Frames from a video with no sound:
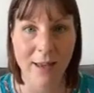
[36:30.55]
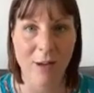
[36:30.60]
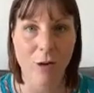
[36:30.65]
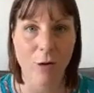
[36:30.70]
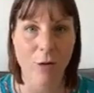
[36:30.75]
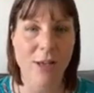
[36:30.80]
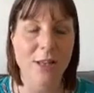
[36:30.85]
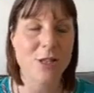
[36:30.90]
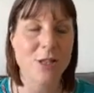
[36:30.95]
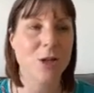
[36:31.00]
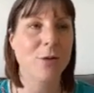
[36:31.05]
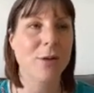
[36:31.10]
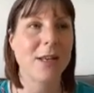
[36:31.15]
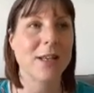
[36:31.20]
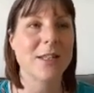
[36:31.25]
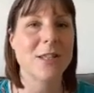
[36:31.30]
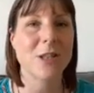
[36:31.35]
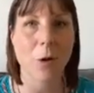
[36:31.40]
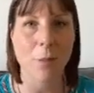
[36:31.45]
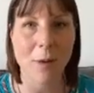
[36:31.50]
or they're doing
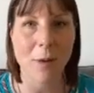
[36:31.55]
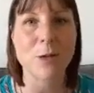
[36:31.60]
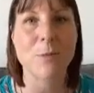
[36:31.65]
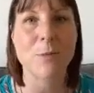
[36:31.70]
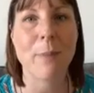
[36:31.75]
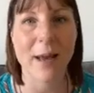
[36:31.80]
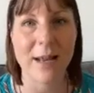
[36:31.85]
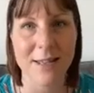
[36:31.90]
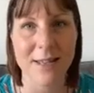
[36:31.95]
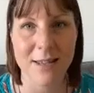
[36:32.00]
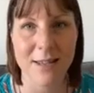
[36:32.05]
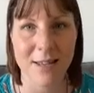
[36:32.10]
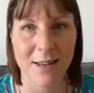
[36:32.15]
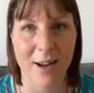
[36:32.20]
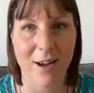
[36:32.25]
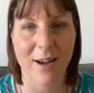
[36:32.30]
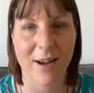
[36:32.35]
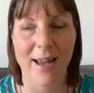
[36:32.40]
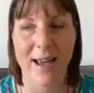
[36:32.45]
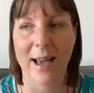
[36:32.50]
so much better than
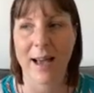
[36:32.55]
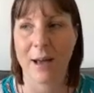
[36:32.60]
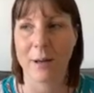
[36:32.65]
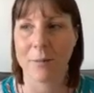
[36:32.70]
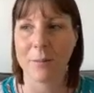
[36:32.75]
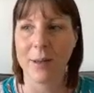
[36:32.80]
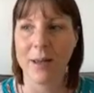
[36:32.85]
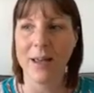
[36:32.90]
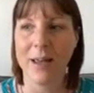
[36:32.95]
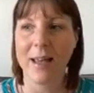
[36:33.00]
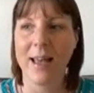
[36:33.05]
I am.